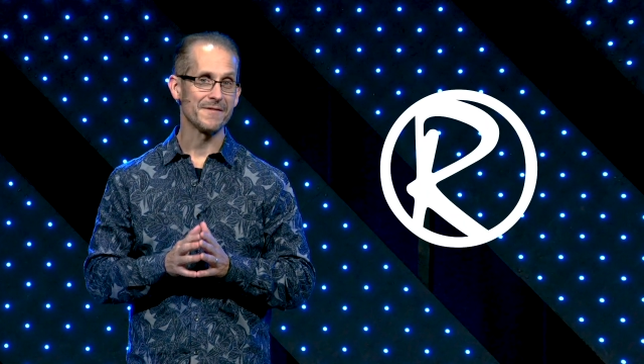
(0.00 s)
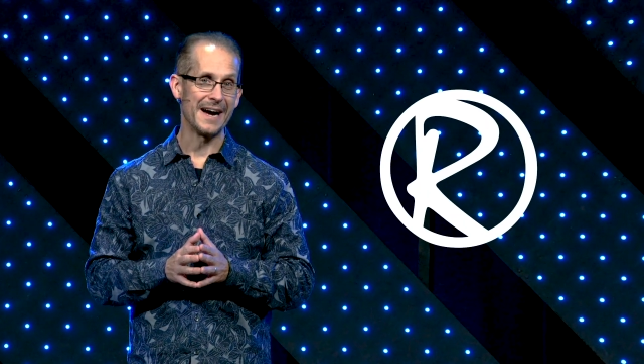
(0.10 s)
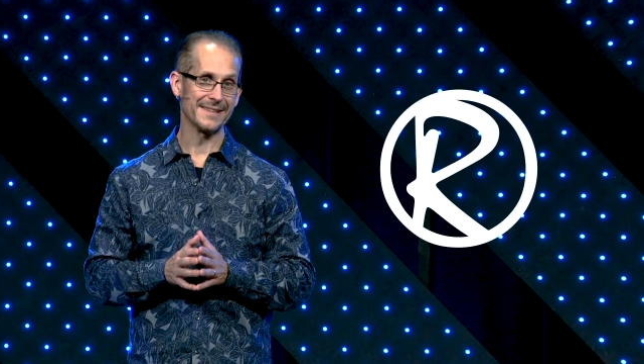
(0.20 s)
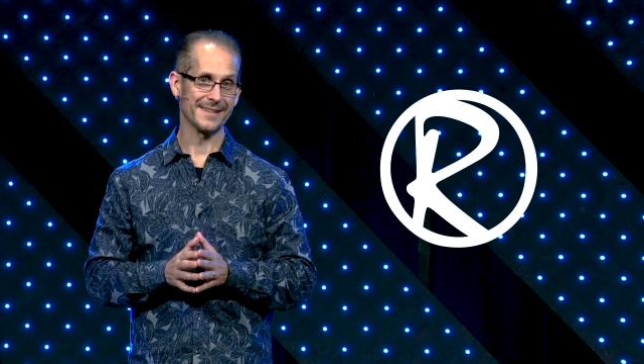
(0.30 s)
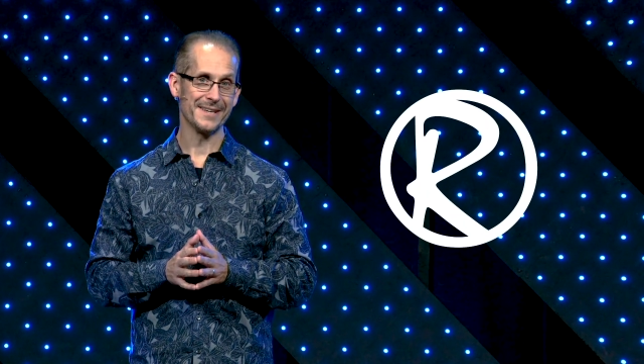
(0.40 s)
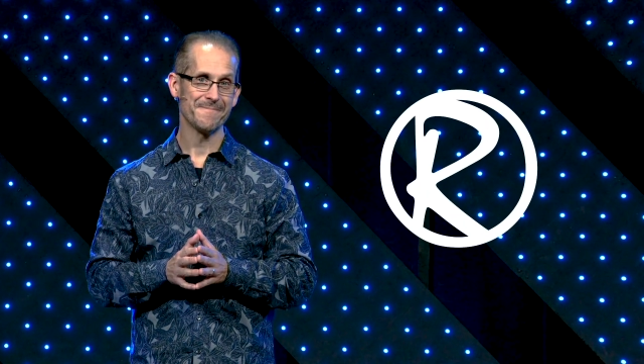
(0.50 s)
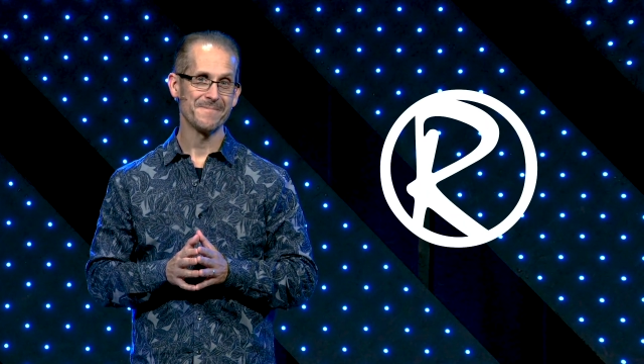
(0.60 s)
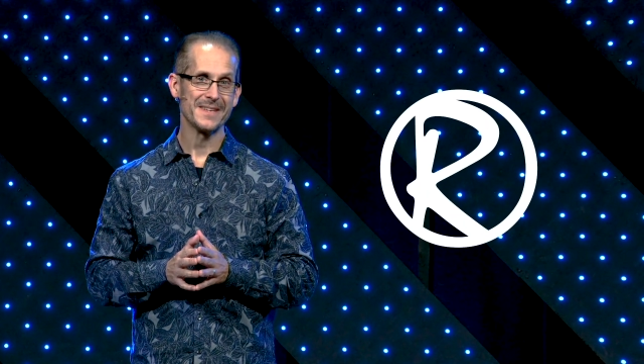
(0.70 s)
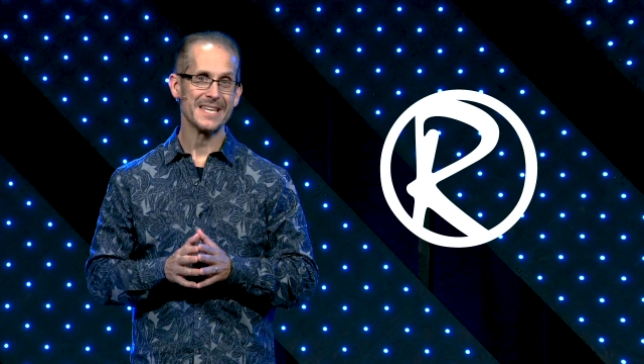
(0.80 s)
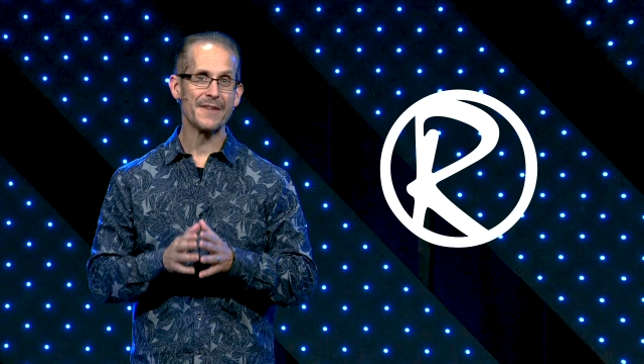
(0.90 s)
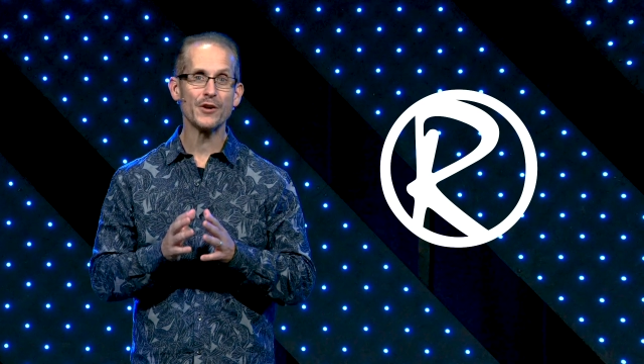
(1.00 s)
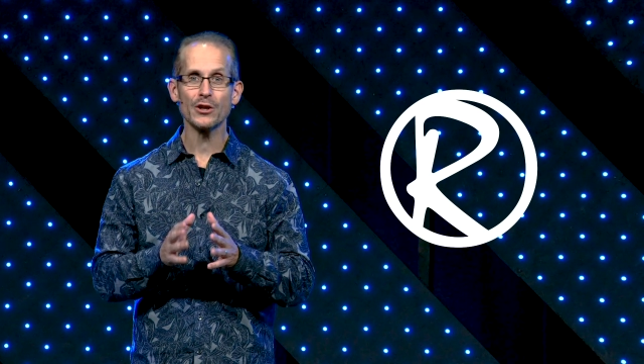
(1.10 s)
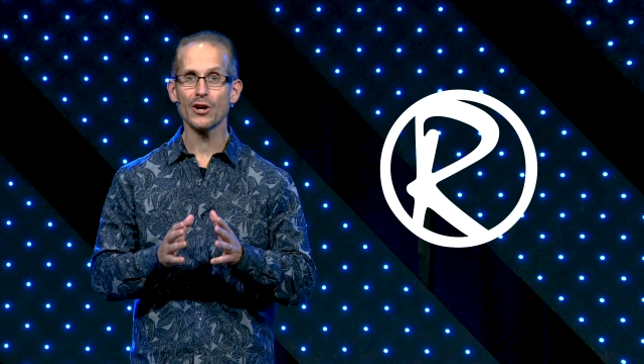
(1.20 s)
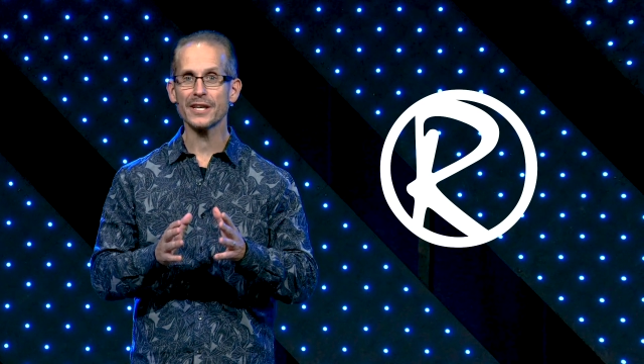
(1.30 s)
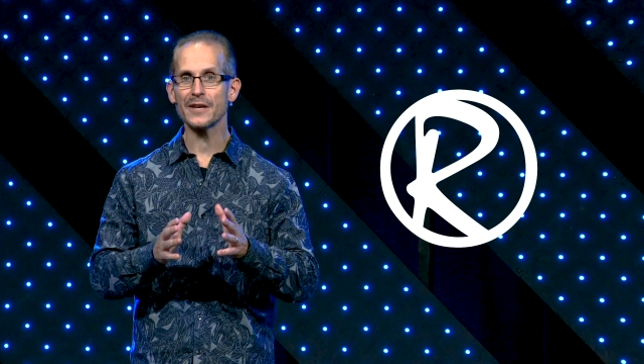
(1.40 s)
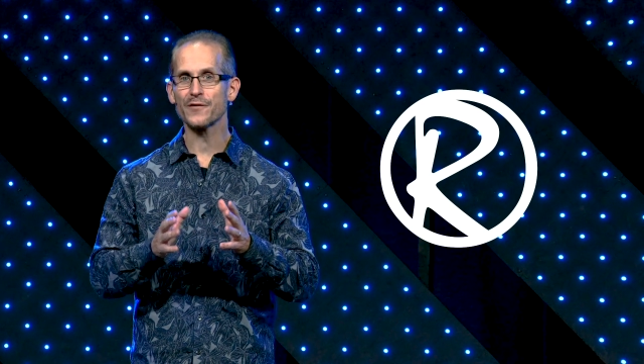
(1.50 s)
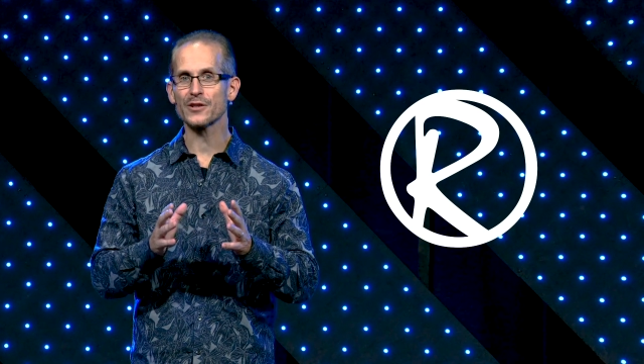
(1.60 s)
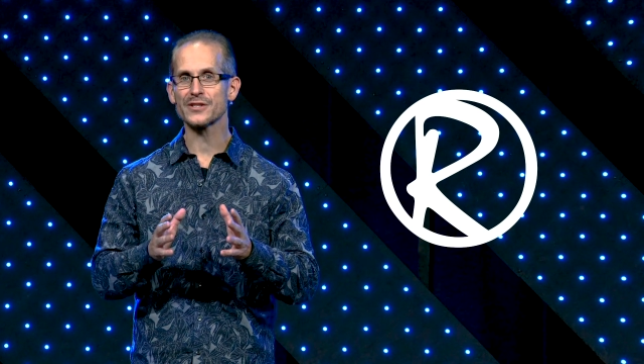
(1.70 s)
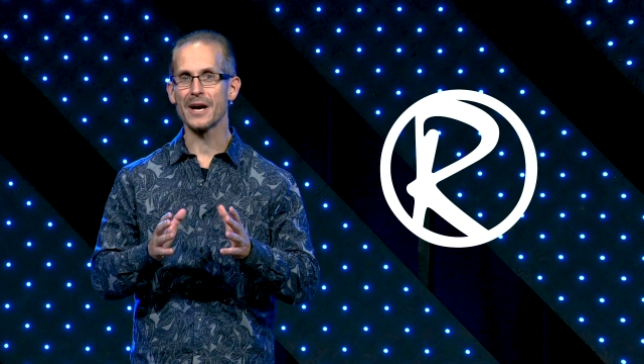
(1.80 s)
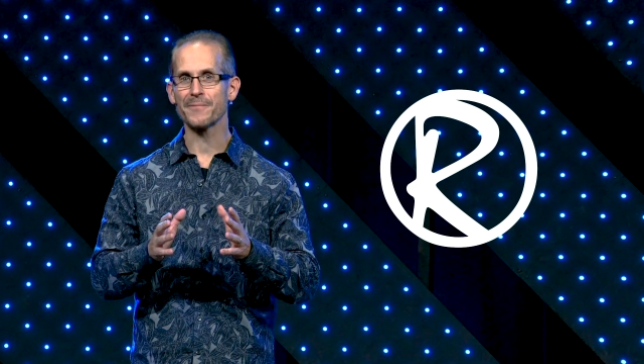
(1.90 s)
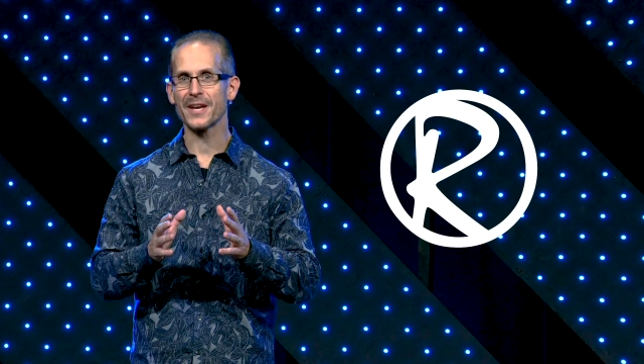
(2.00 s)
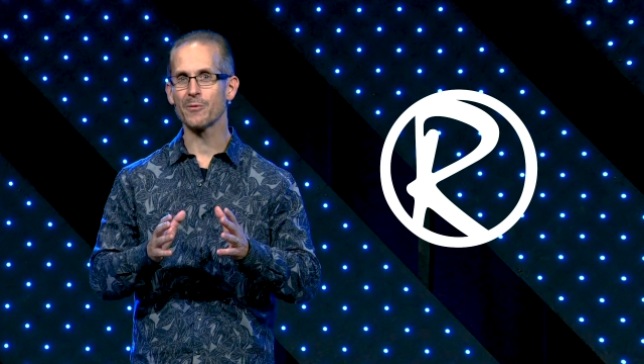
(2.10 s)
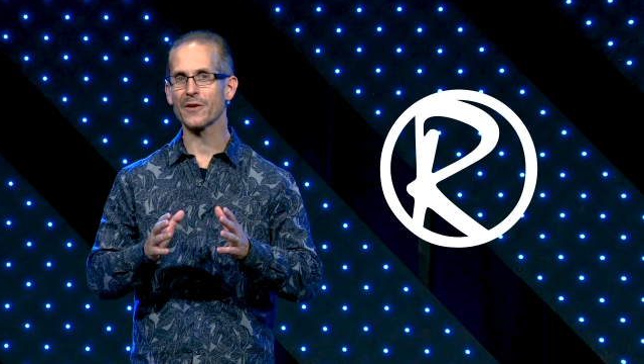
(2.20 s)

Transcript: Finally, if you're looking for something